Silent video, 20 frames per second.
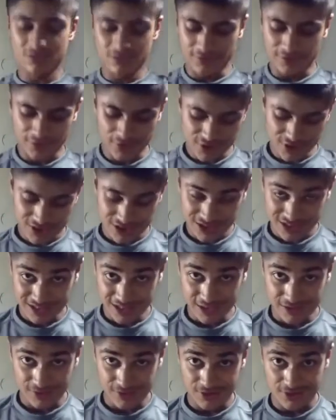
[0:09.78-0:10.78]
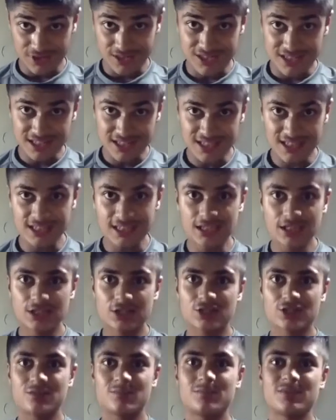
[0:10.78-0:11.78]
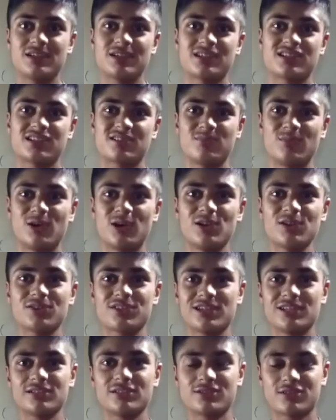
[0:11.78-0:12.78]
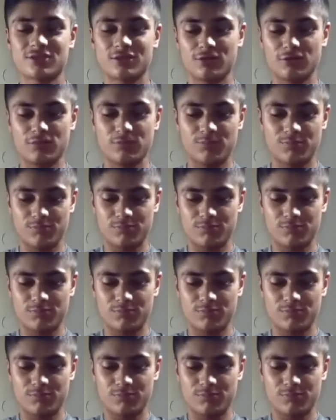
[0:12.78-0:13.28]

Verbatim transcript: the first thing that you should see should be a small telescope